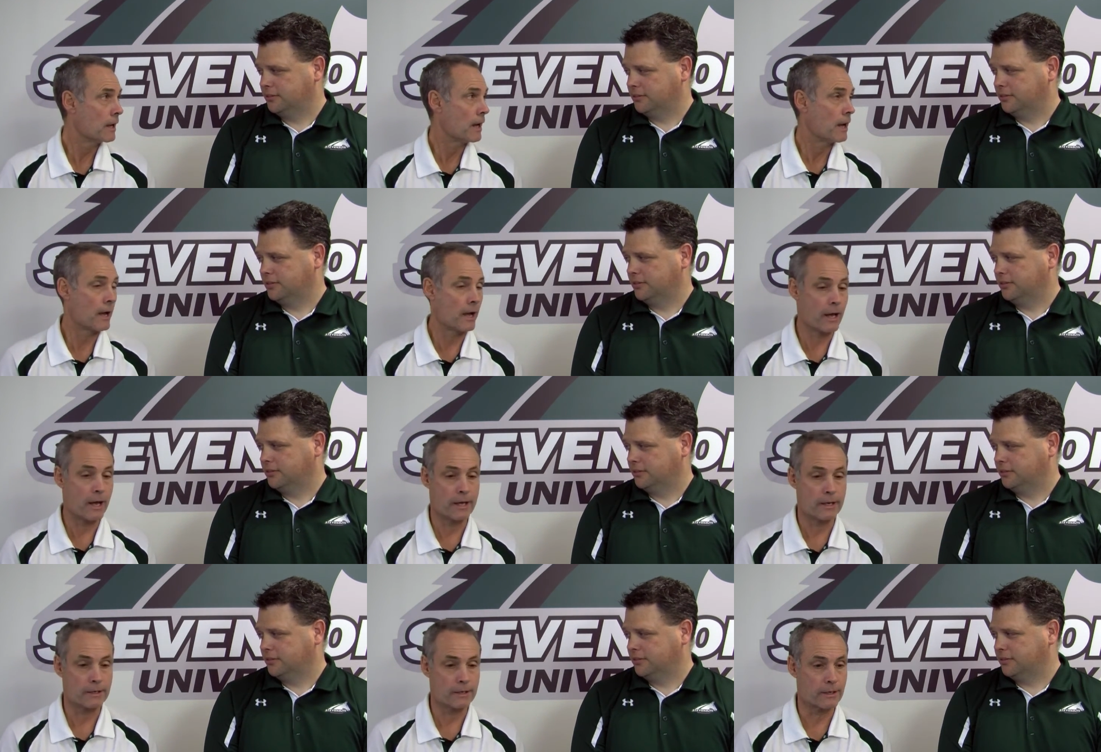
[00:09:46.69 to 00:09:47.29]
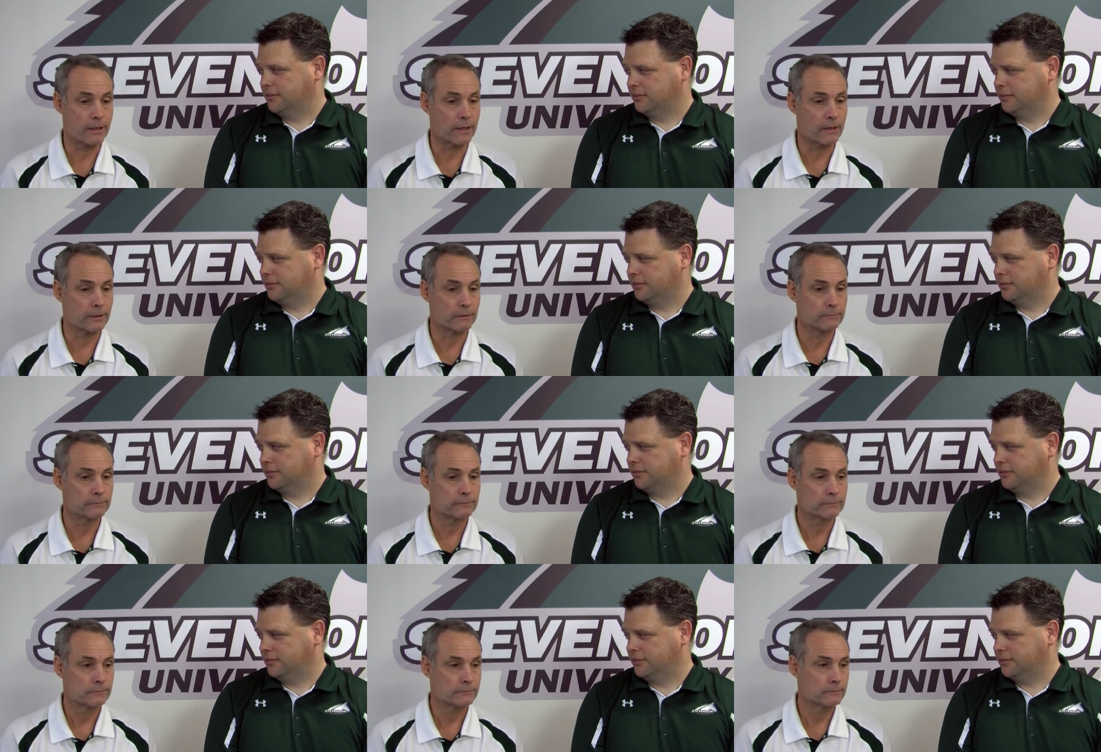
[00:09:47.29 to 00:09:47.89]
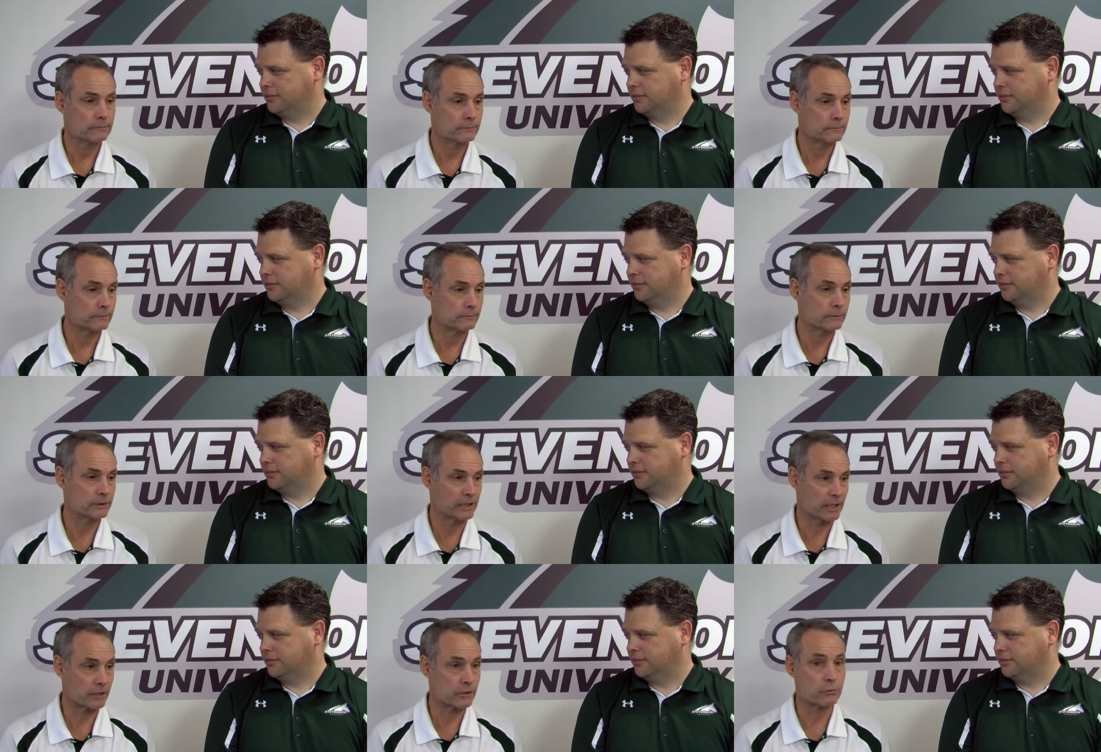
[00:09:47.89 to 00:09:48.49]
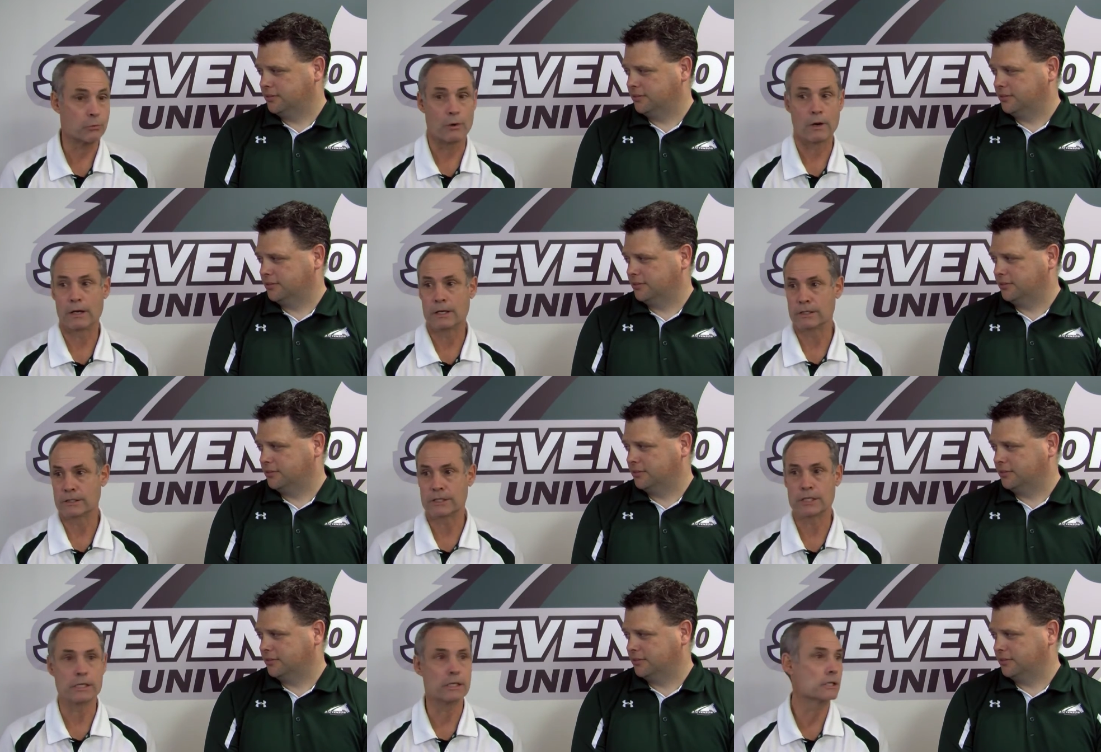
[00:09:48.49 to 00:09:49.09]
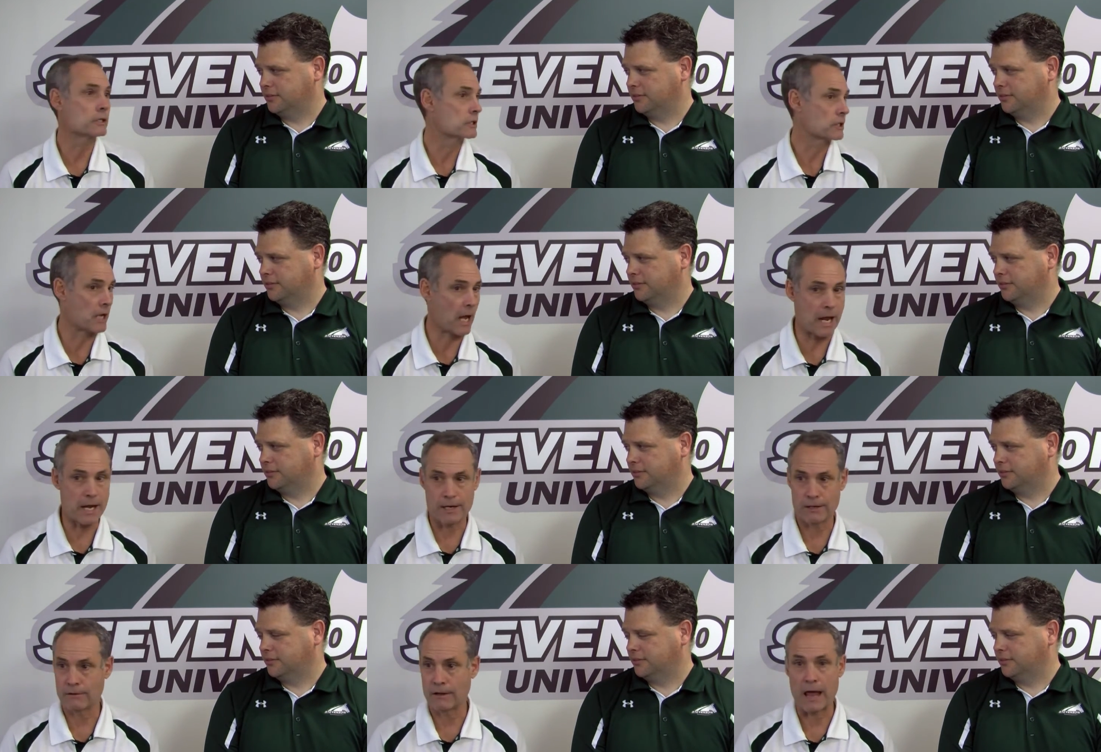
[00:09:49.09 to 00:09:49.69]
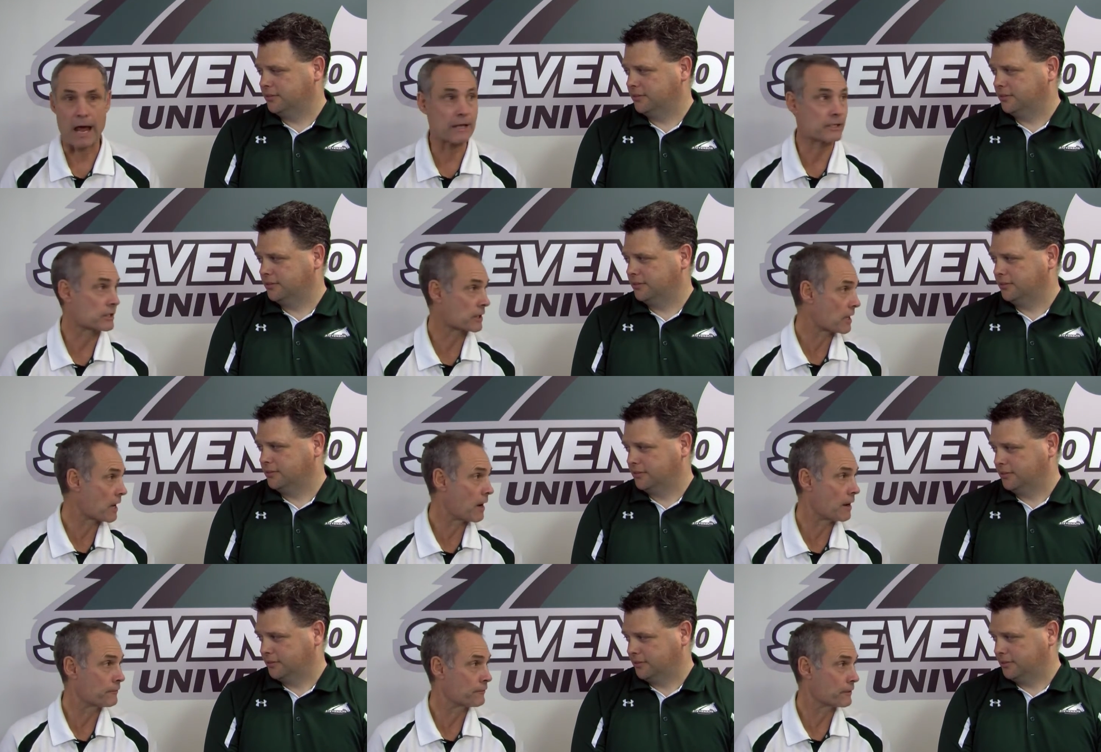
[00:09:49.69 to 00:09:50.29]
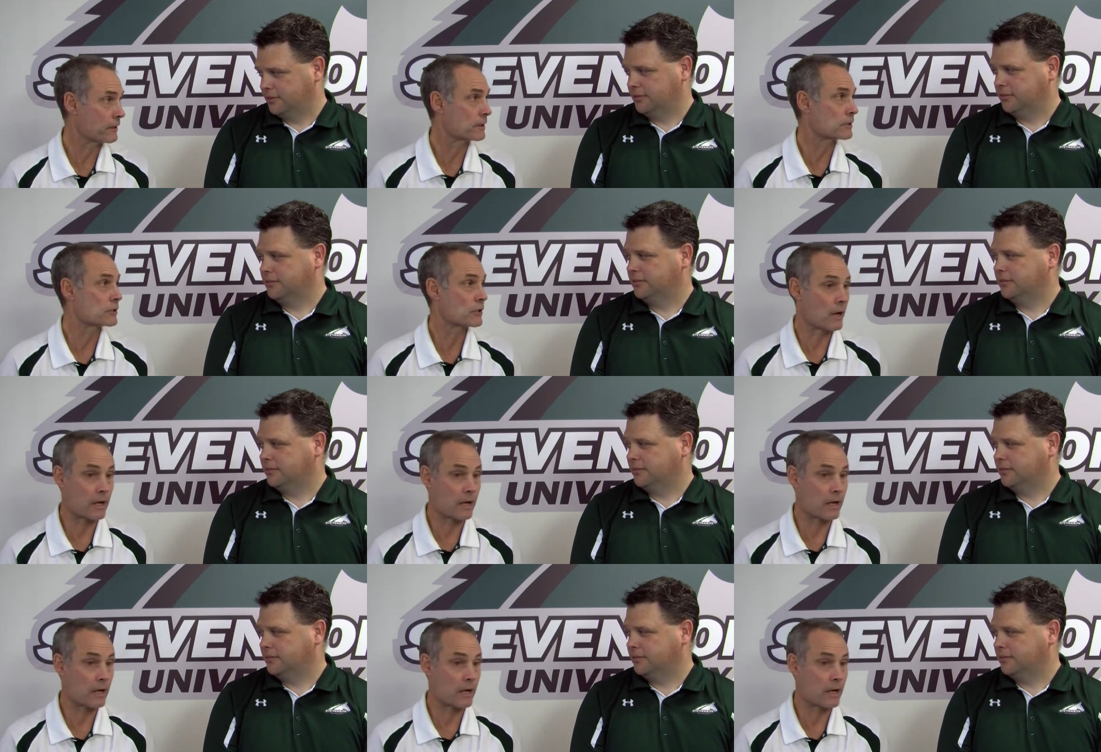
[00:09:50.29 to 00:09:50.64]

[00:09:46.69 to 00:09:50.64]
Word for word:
Speaker 1: and um, 6 1. She's gaining lots of confidence.